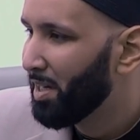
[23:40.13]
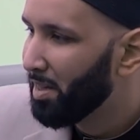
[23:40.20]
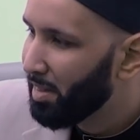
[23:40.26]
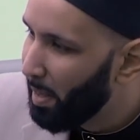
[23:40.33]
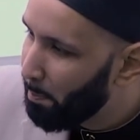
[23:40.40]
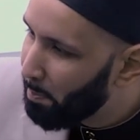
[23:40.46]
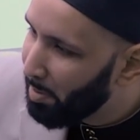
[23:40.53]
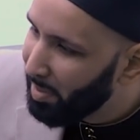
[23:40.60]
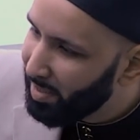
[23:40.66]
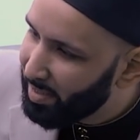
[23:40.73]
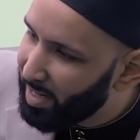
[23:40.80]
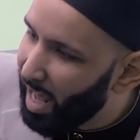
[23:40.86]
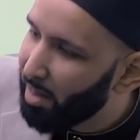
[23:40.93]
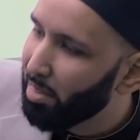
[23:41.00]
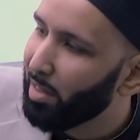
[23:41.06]
They put
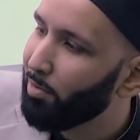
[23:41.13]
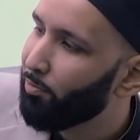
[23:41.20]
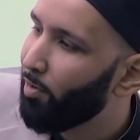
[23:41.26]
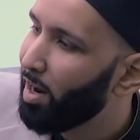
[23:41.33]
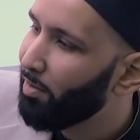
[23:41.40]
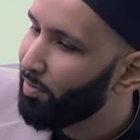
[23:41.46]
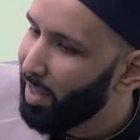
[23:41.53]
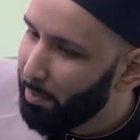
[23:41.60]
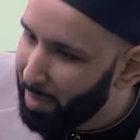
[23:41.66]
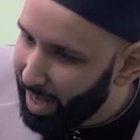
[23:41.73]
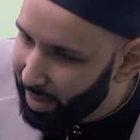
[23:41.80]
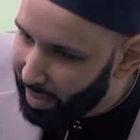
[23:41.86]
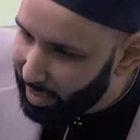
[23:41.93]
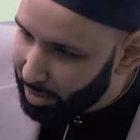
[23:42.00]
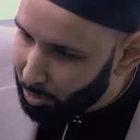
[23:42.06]
death in front of them
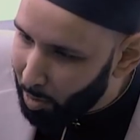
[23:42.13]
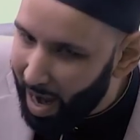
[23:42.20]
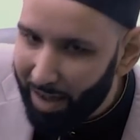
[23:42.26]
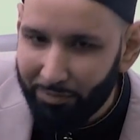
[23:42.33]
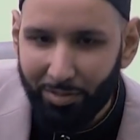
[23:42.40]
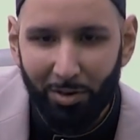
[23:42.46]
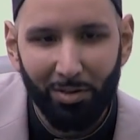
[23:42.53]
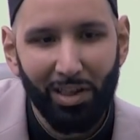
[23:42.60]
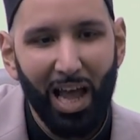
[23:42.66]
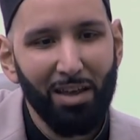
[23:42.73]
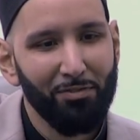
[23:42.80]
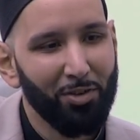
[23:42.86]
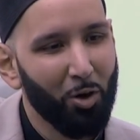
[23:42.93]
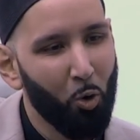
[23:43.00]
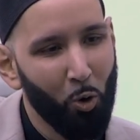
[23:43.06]
and they craft their
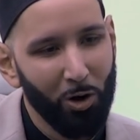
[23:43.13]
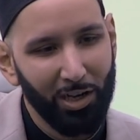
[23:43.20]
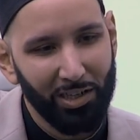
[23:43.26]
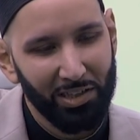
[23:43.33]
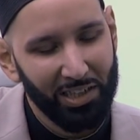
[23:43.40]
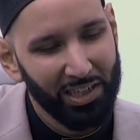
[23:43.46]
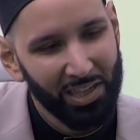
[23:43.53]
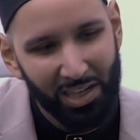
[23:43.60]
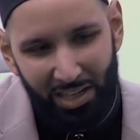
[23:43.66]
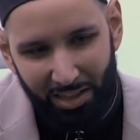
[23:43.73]
life accordingly.